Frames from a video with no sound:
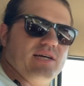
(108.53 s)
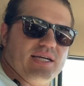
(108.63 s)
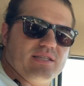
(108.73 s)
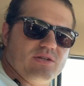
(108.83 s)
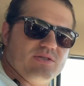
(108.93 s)

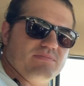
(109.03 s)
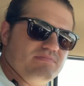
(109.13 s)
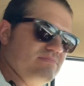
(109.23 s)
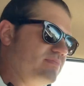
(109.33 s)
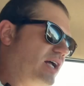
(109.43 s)
Like there's
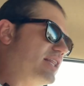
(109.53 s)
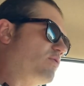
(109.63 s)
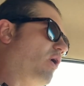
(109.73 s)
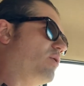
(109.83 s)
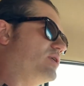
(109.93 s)

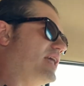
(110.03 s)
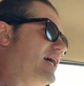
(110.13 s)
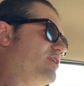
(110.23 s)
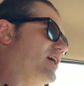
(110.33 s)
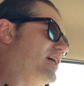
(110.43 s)
nothing wrong with
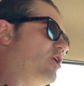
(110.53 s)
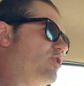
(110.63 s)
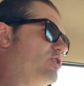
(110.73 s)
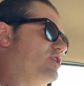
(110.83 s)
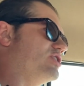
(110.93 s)
that. You're not going to
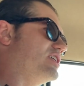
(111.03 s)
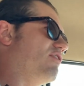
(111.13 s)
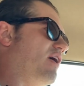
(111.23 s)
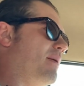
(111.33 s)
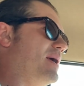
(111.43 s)
hurt
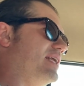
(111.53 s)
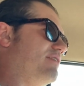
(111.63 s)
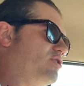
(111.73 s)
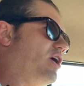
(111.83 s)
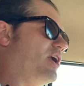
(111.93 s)
yourself. I mean,
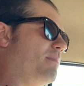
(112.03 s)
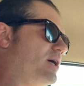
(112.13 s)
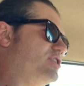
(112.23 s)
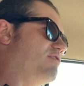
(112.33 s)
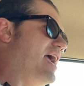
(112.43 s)
if you're on a
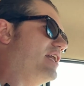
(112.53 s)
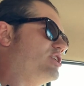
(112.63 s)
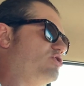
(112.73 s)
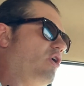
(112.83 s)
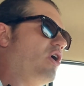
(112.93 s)
bunch of
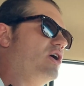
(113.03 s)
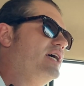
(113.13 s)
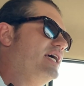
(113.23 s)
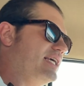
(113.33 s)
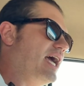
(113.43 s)
Anadrol,
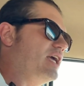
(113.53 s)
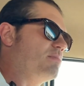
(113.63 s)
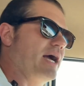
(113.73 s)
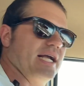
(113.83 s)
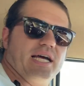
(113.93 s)
yeah,
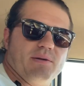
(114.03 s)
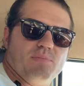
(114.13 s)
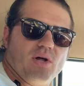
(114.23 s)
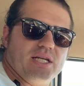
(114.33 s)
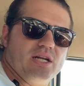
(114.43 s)
you might get a
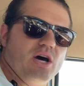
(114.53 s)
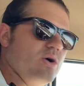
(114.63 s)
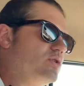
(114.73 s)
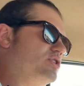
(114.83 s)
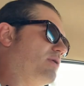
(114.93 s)
bloody
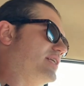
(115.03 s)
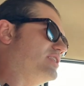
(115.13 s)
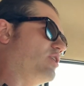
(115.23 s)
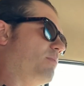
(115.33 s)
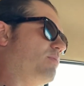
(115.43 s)
nose. You might
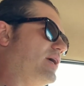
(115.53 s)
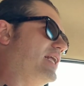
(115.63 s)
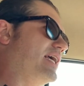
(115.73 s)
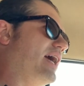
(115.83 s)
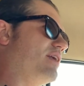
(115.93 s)
start
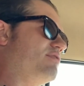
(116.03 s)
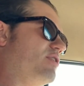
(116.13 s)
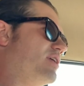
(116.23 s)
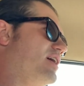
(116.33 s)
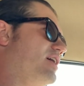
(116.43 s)
bleeding out of
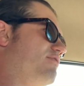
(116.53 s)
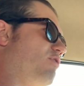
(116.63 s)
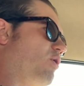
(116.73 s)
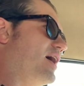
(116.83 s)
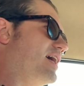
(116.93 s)
your
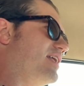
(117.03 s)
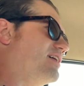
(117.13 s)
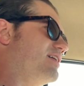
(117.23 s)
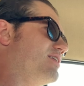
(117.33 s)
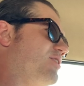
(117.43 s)
forehead
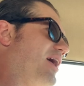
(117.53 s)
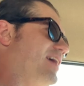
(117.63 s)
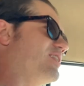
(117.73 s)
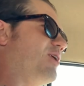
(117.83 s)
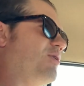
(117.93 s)

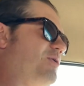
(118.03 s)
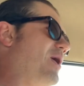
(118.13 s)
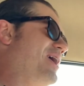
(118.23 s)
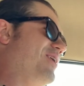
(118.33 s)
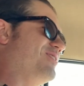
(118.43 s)
like Larry
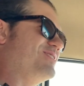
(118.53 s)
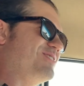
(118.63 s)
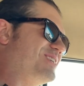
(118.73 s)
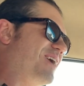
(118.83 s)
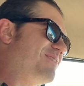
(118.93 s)
Wheels
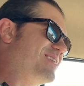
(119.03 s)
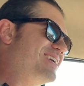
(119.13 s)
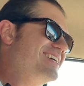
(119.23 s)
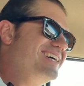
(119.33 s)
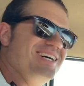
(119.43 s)
or something.